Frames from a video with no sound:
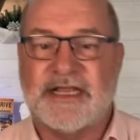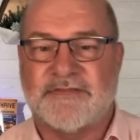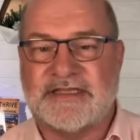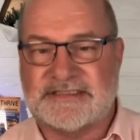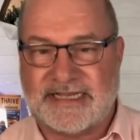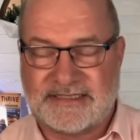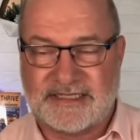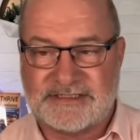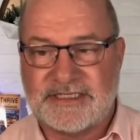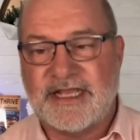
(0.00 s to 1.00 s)
things like
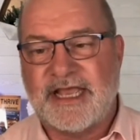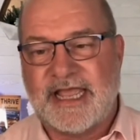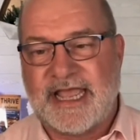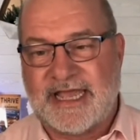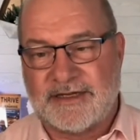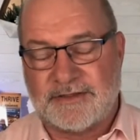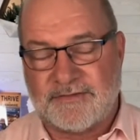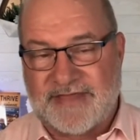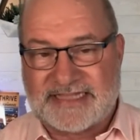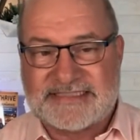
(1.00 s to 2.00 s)
this. And
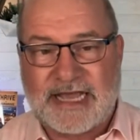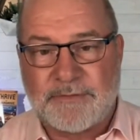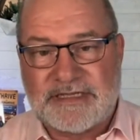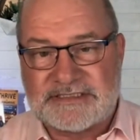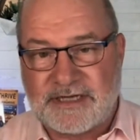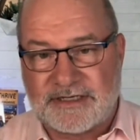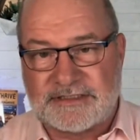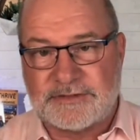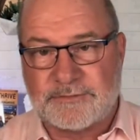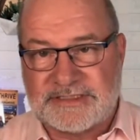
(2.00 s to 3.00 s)
that's how we started
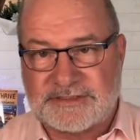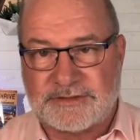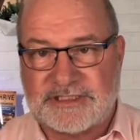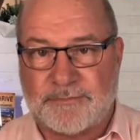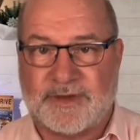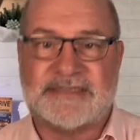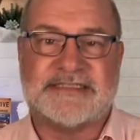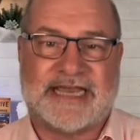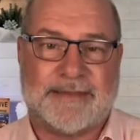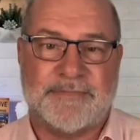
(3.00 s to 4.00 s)
to research at
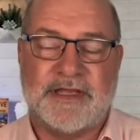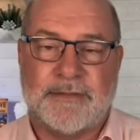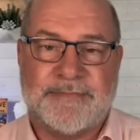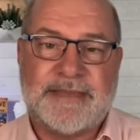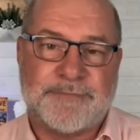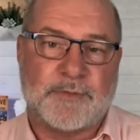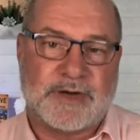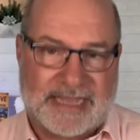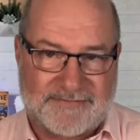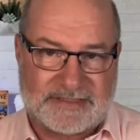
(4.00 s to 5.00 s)
BrainTap. People were
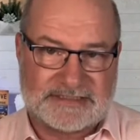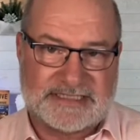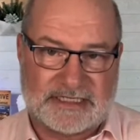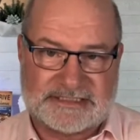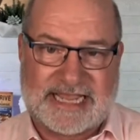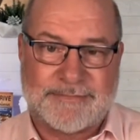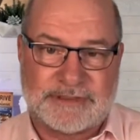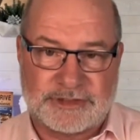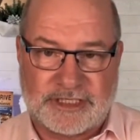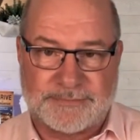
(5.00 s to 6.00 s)
having a psilocybin
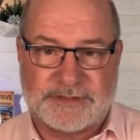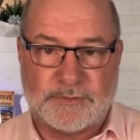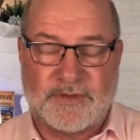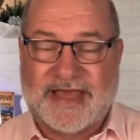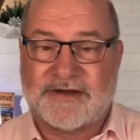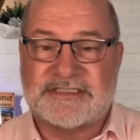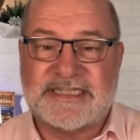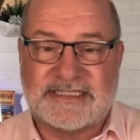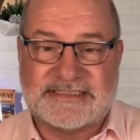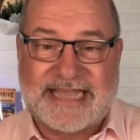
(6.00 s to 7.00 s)
trips without a
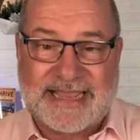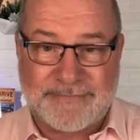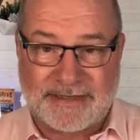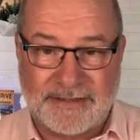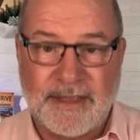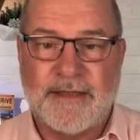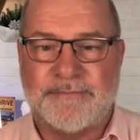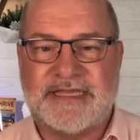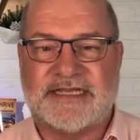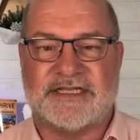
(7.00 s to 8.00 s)
psilocybin,
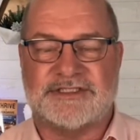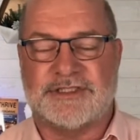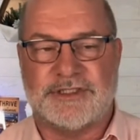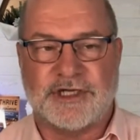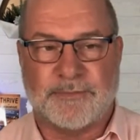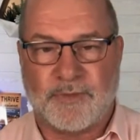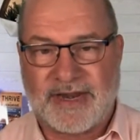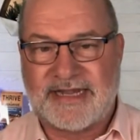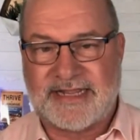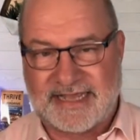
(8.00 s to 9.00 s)
because your
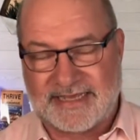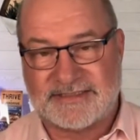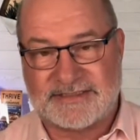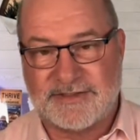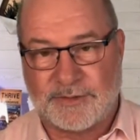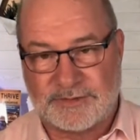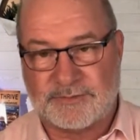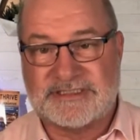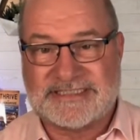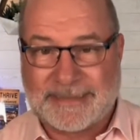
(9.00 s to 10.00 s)
brain has those
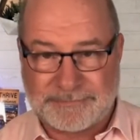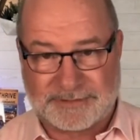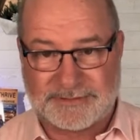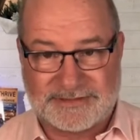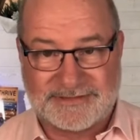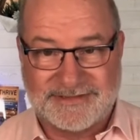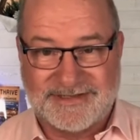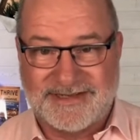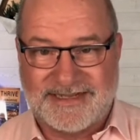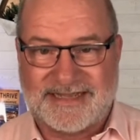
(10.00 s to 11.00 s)
receptors
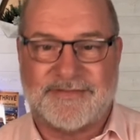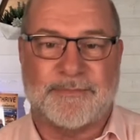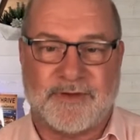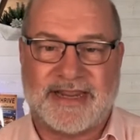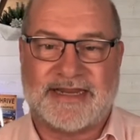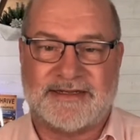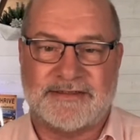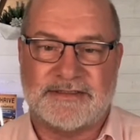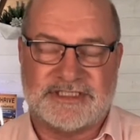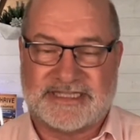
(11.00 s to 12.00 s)
in the brain,
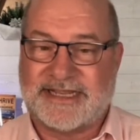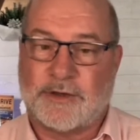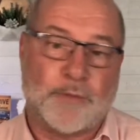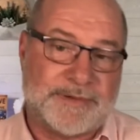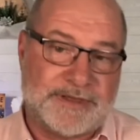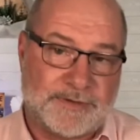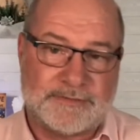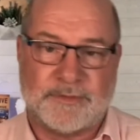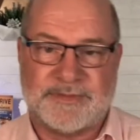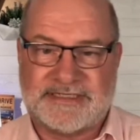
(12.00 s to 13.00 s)
just like
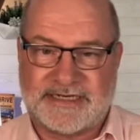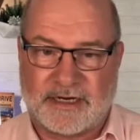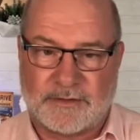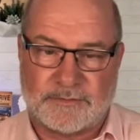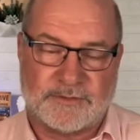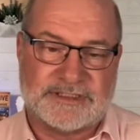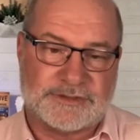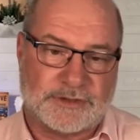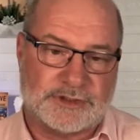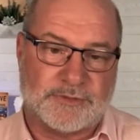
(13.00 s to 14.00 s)
opioid. When we did our
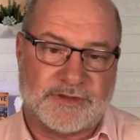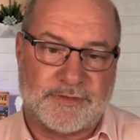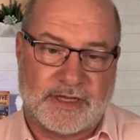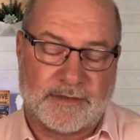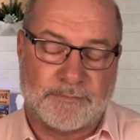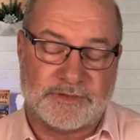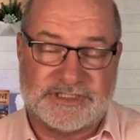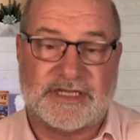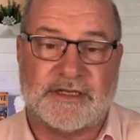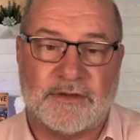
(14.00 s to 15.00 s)
research with
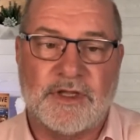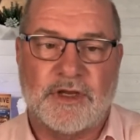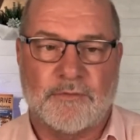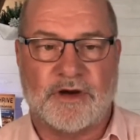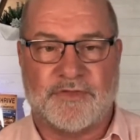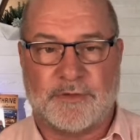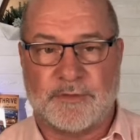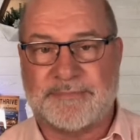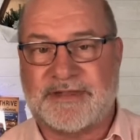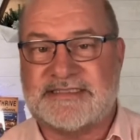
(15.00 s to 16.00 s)
Brazil, where they're
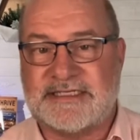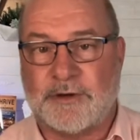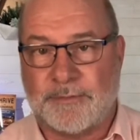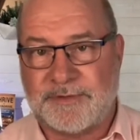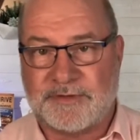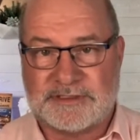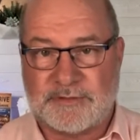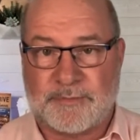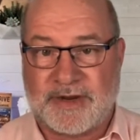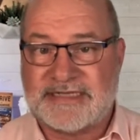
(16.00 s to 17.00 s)
replacing opioids
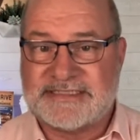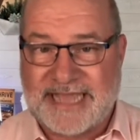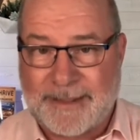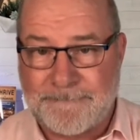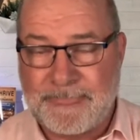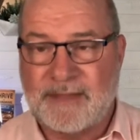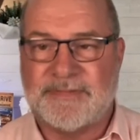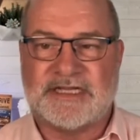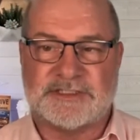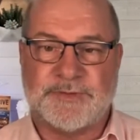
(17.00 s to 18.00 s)
with BrainTap,
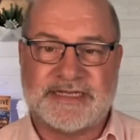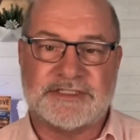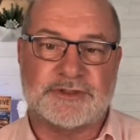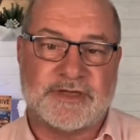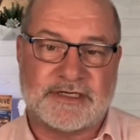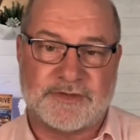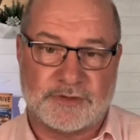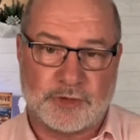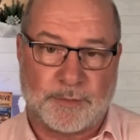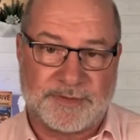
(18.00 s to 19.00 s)
because we can trigger
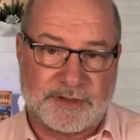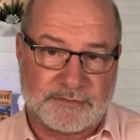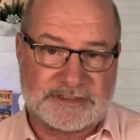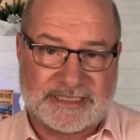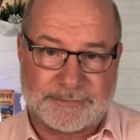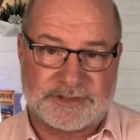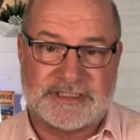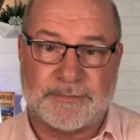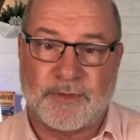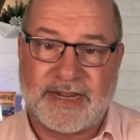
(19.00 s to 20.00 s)
those opioid receptors in
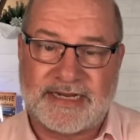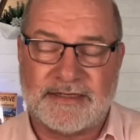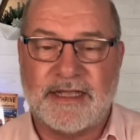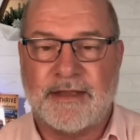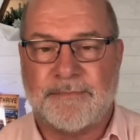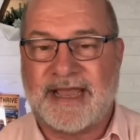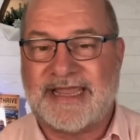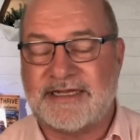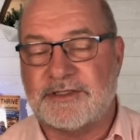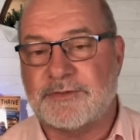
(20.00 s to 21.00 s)
the brain by
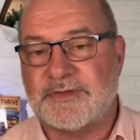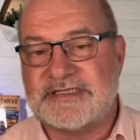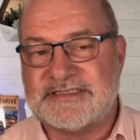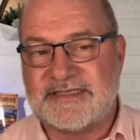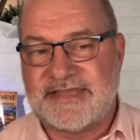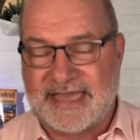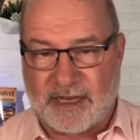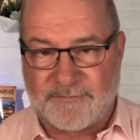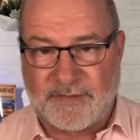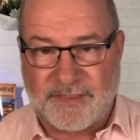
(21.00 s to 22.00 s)
increasing the
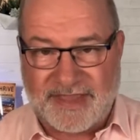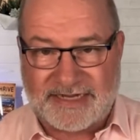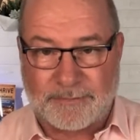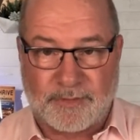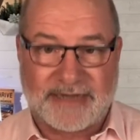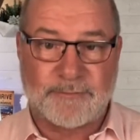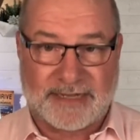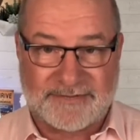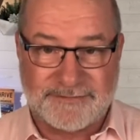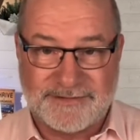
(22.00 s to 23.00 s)
alpha theta brainwave.